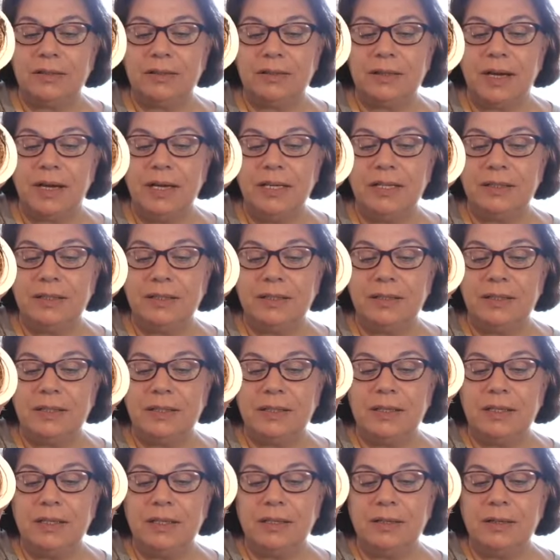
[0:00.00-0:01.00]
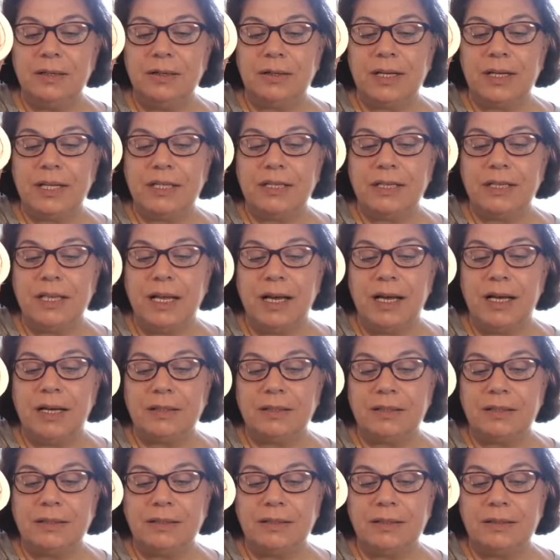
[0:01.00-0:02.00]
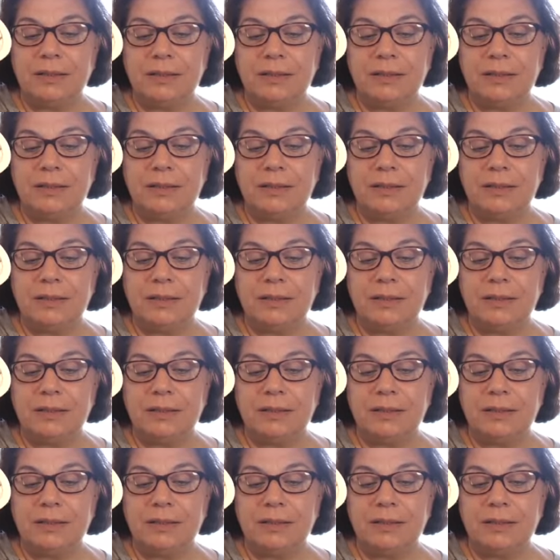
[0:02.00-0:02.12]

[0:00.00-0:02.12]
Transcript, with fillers: right? Look at that.